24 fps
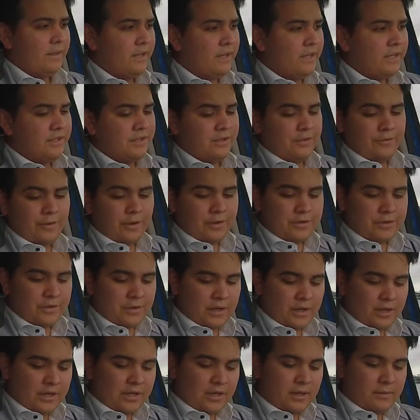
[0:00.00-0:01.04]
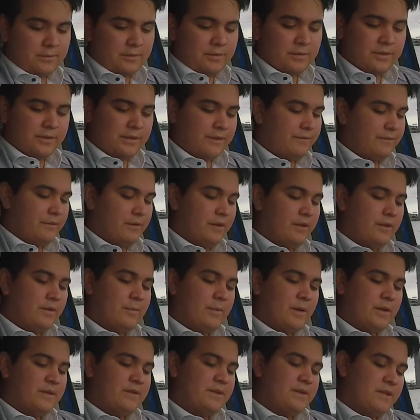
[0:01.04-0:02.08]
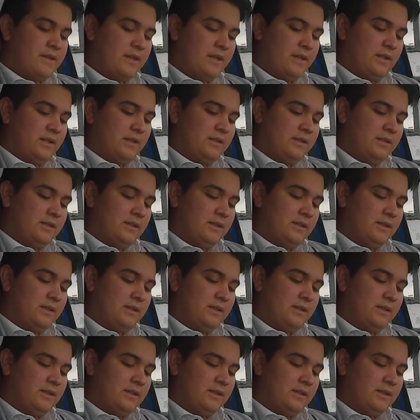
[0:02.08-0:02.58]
then you've also got a couple of different other buttons here.